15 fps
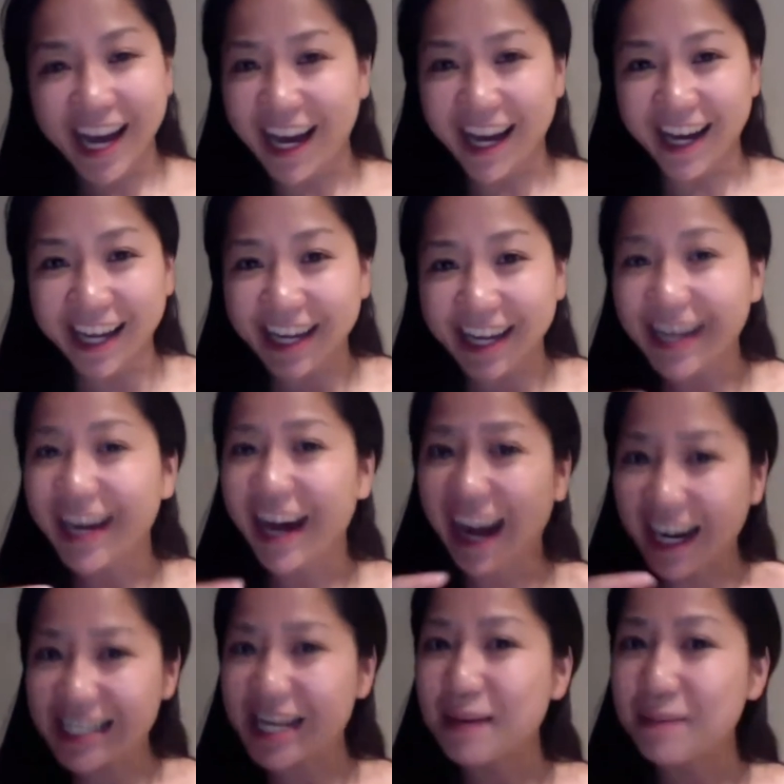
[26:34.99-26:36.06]

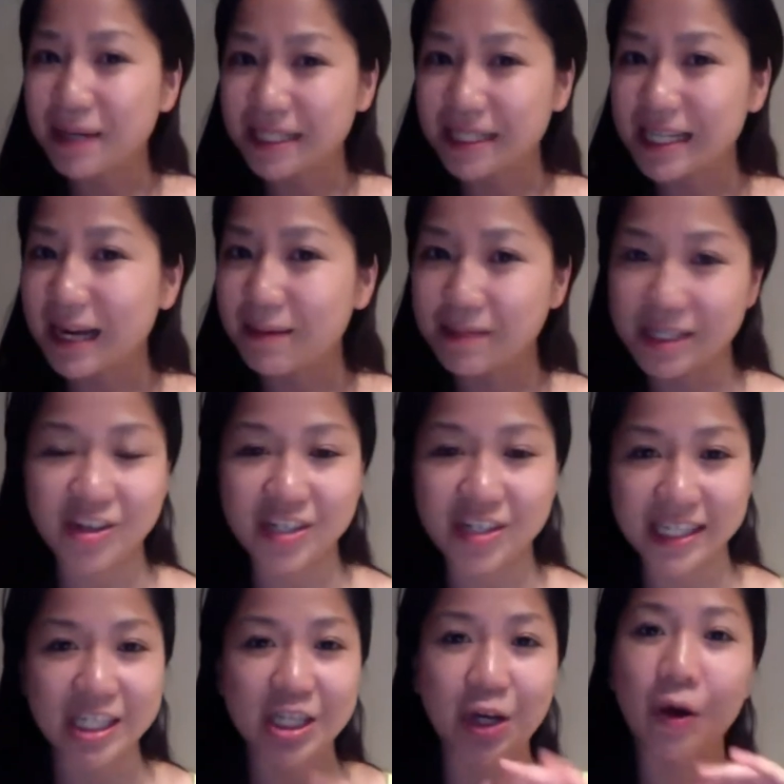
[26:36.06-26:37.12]
I take my time seriously.